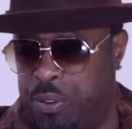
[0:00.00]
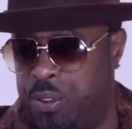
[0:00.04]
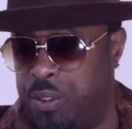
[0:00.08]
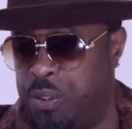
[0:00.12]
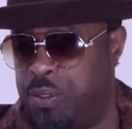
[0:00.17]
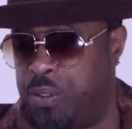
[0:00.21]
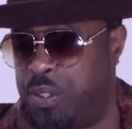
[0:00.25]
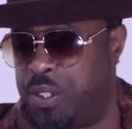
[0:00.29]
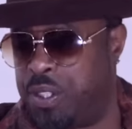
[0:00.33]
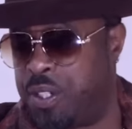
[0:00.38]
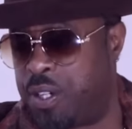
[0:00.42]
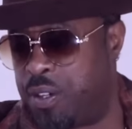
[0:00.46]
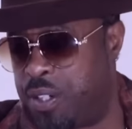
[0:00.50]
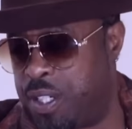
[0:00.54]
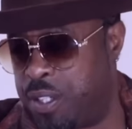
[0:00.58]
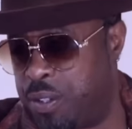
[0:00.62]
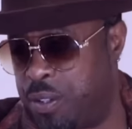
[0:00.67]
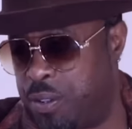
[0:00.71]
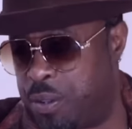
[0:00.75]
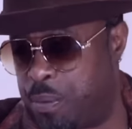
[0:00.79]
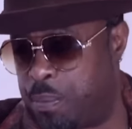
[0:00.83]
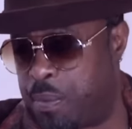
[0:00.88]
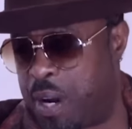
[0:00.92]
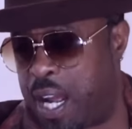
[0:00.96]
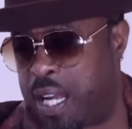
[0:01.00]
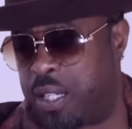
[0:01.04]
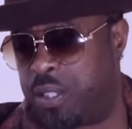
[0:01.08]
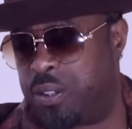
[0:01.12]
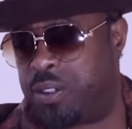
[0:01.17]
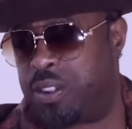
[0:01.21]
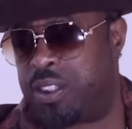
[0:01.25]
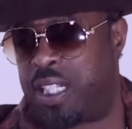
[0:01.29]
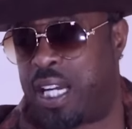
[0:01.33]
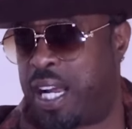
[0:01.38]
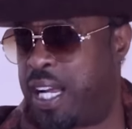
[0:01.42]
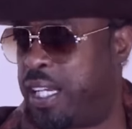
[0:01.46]
too. You know he knew the
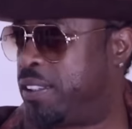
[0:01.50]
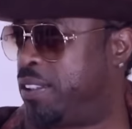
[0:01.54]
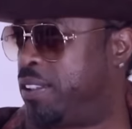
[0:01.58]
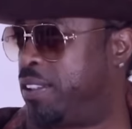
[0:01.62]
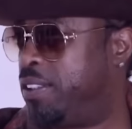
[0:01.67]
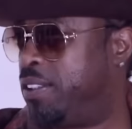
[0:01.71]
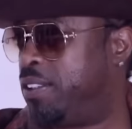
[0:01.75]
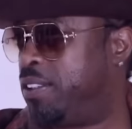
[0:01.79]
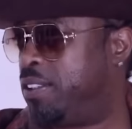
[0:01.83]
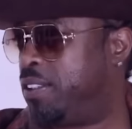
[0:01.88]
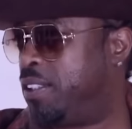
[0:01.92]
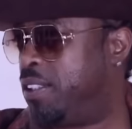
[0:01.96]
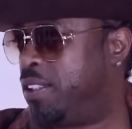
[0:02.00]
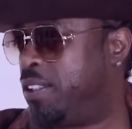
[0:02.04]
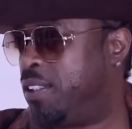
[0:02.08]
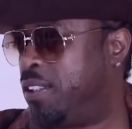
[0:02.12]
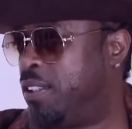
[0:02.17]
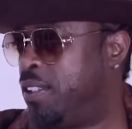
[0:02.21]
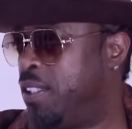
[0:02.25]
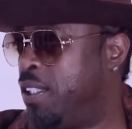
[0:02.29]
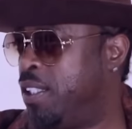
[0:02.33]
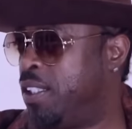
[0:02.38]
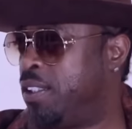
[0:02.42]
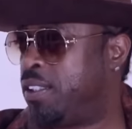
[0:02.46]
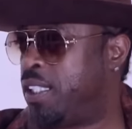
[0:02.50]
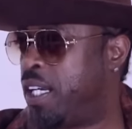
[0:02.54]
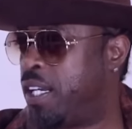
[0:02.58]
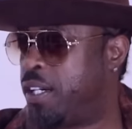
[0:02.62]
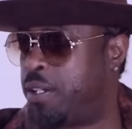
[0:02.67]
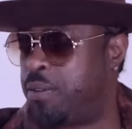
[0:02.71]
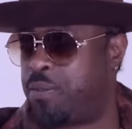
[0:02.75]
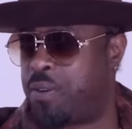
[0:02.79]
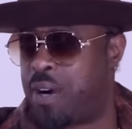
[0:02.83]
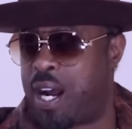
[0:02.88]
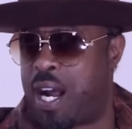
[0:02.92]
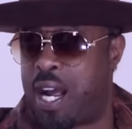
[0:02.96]
Michael Jacksons and right.
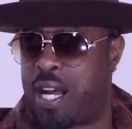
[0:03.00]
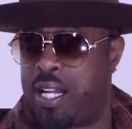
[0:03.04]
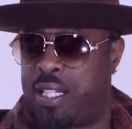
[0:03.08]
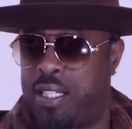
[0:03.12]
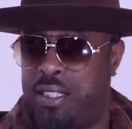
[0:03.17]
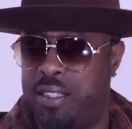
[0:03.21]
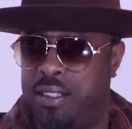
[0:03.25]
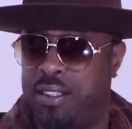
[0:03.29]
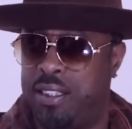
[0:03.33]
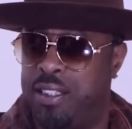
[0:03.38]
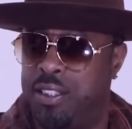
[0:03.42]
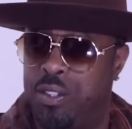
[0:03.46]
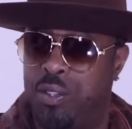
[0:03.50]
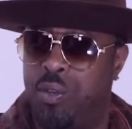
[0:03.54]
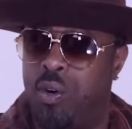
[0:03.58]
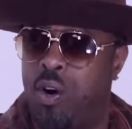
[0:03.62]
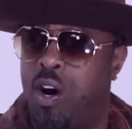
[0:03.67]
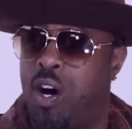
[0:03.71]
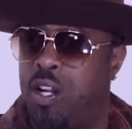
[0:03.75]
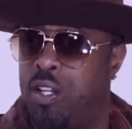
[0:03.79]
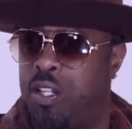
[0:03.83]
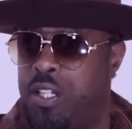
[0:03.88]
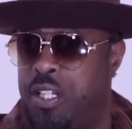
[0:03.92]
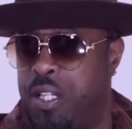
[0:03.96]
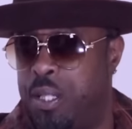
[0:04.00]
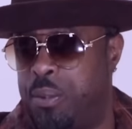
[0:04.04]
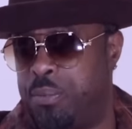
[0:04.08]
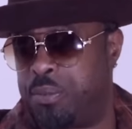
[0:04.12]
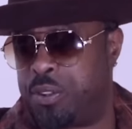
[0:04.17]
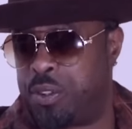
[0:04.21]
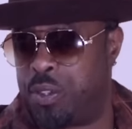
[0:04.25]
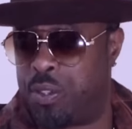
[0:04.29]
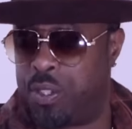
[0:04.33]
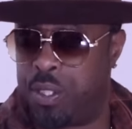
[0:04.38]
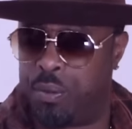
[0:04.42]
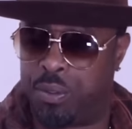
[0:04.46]
Teddy Riley's. He knew all them,
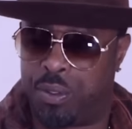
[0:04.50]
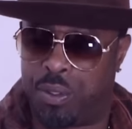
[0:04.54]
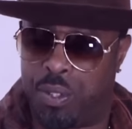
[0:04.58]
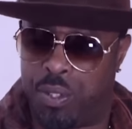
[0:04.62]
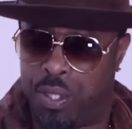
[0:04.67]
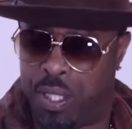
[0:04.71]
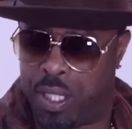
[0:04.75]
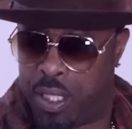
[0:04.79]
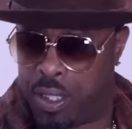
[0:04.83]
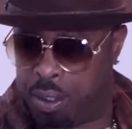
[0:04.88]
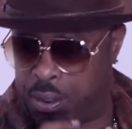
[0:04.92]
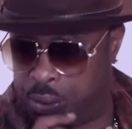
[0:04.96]
so he was going to